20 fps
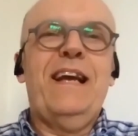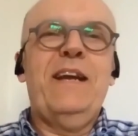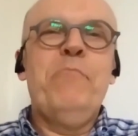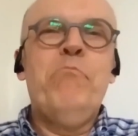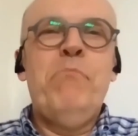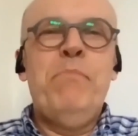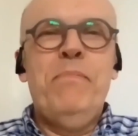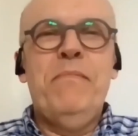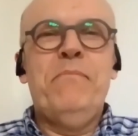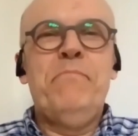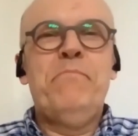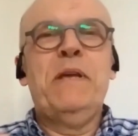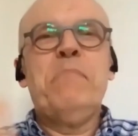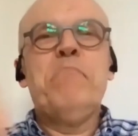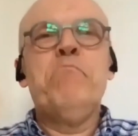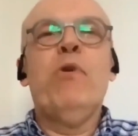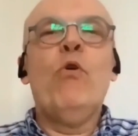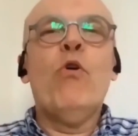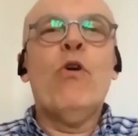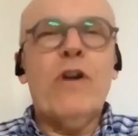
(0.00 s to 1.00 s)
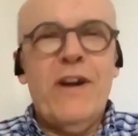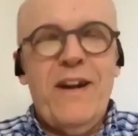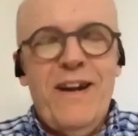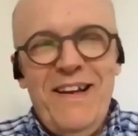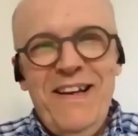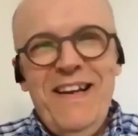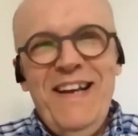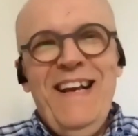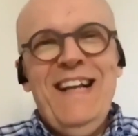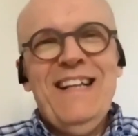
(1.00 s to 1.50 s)
be born
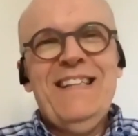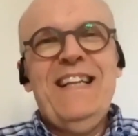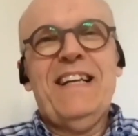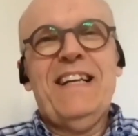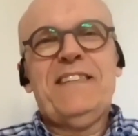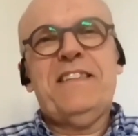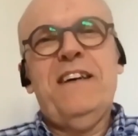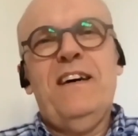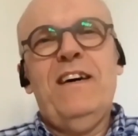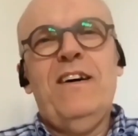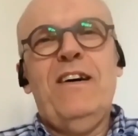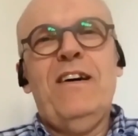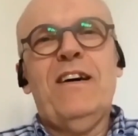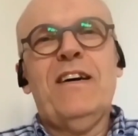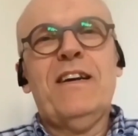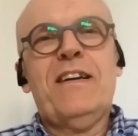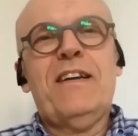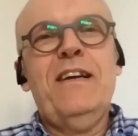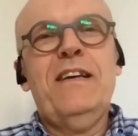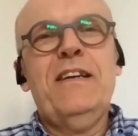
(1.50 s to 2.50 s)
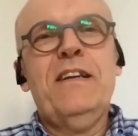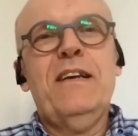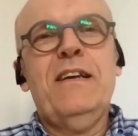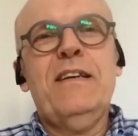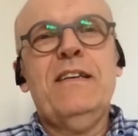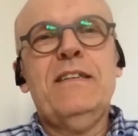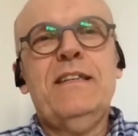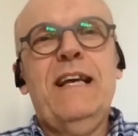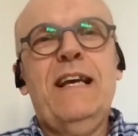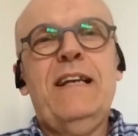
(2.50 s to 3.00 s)
that are
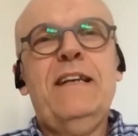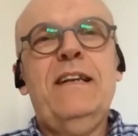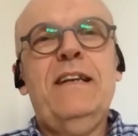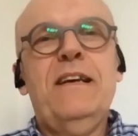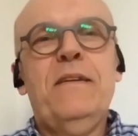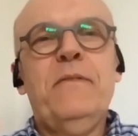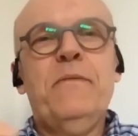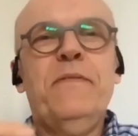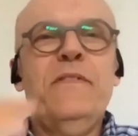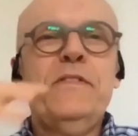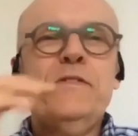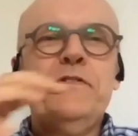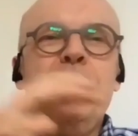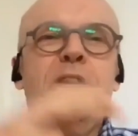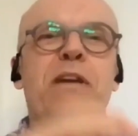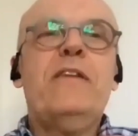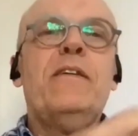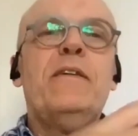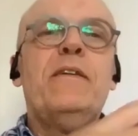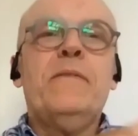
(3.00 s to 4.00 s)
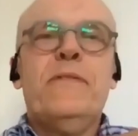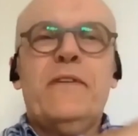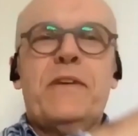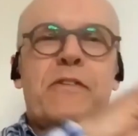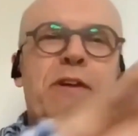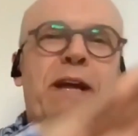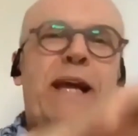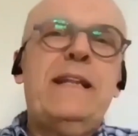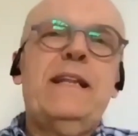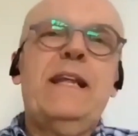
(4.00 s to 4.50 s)
then
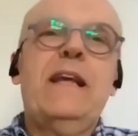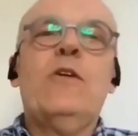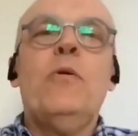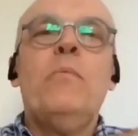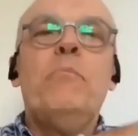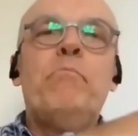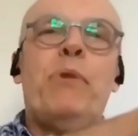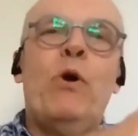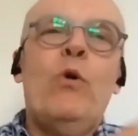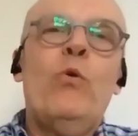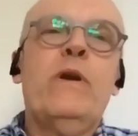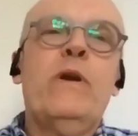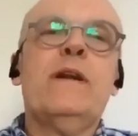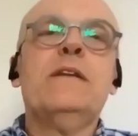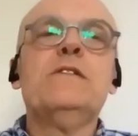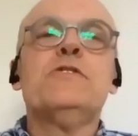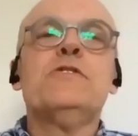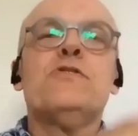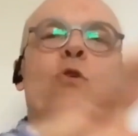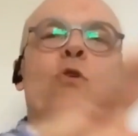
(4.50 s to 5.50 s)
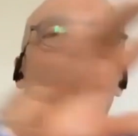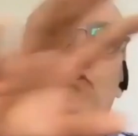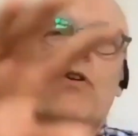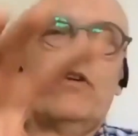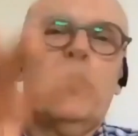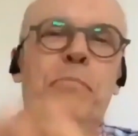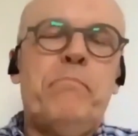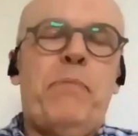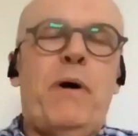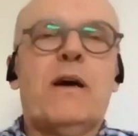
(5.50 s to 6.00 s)
creating components
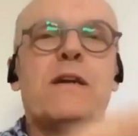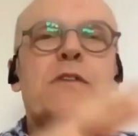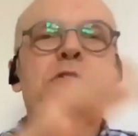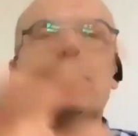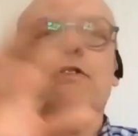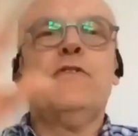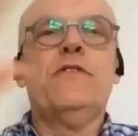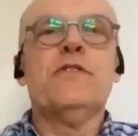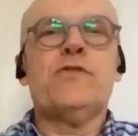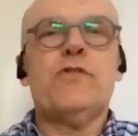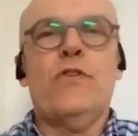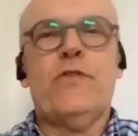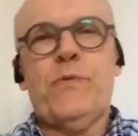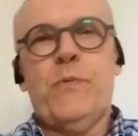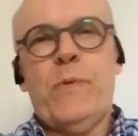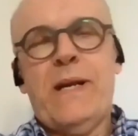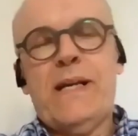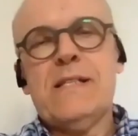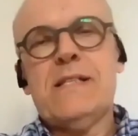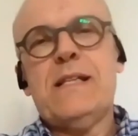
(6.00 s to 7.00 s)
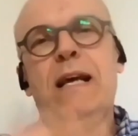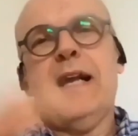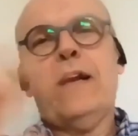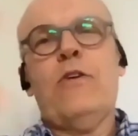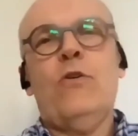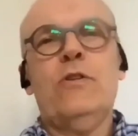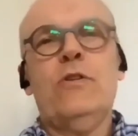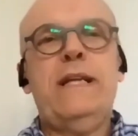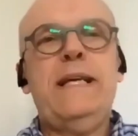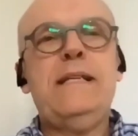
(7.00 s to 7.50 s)
or parts of the software stack
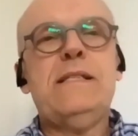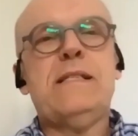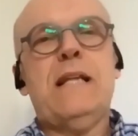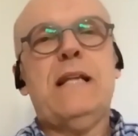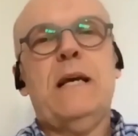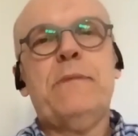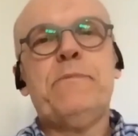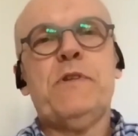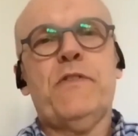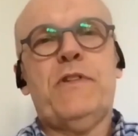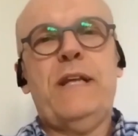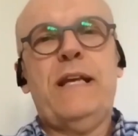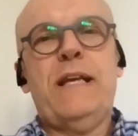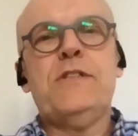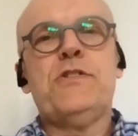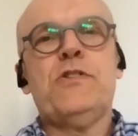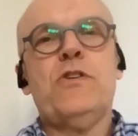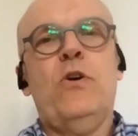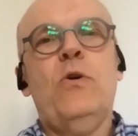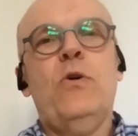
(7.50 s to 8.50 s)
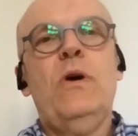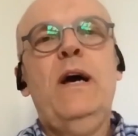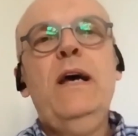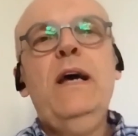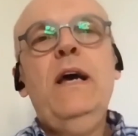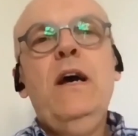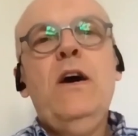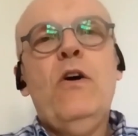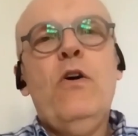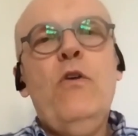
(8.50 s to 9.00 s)
or these types of things. So
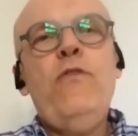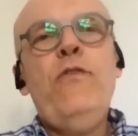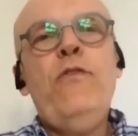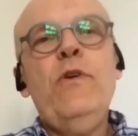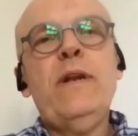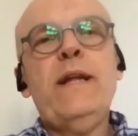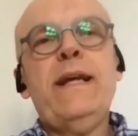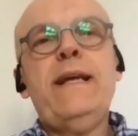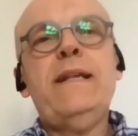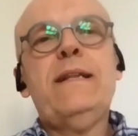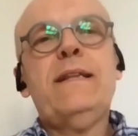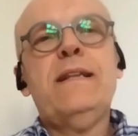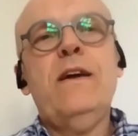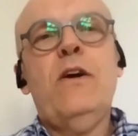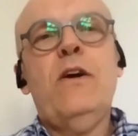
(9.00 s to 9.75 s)
hopefully